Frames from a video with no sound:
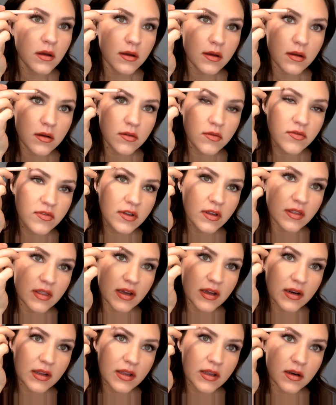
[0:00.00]
and fill
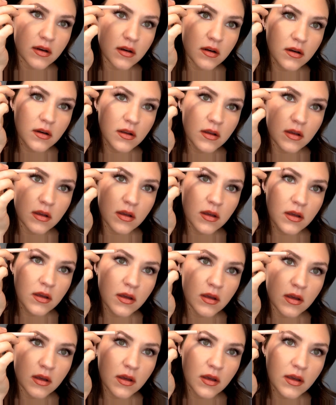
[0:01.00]
that in.
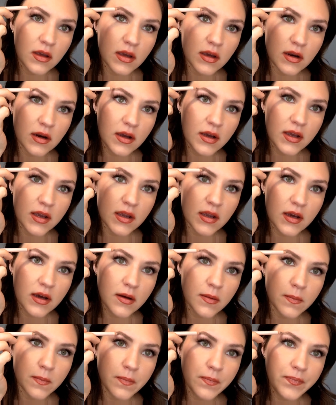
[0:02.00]
And I,
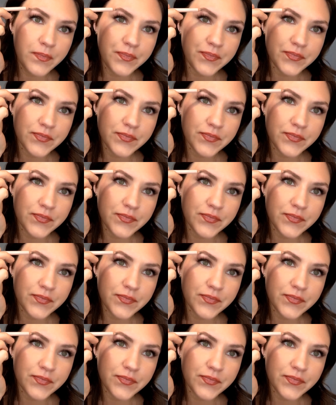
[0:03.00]
um,